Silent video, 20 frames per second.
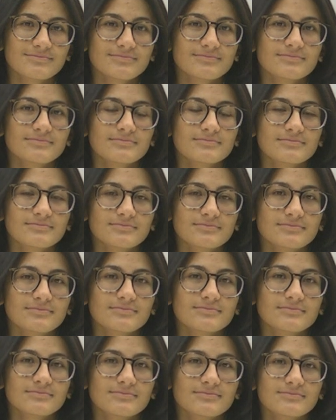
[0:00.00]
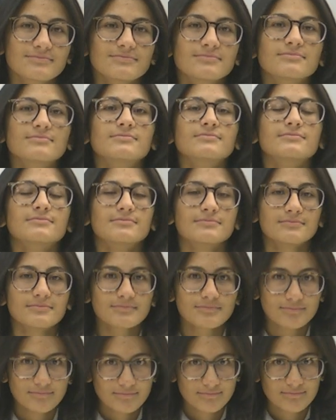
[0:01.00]

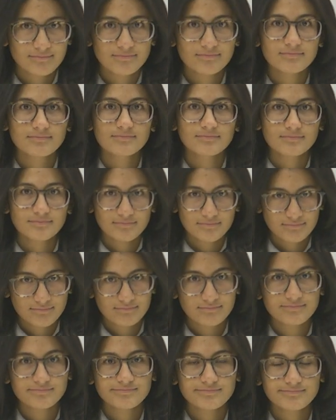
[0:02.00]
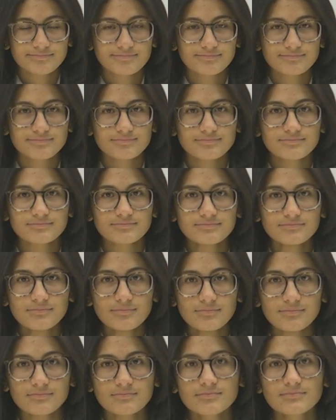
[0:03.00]

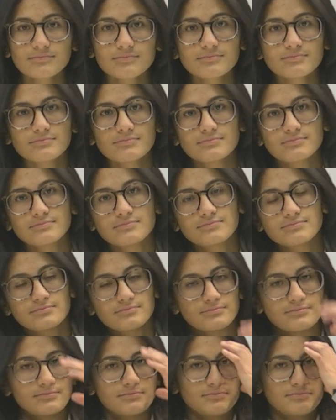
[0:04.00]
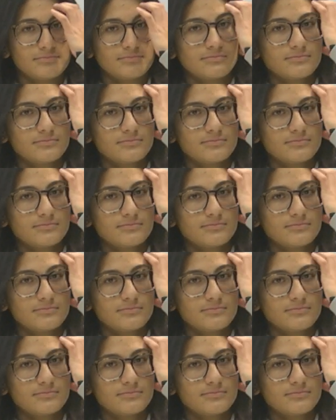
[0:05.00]
The person shown says nothing.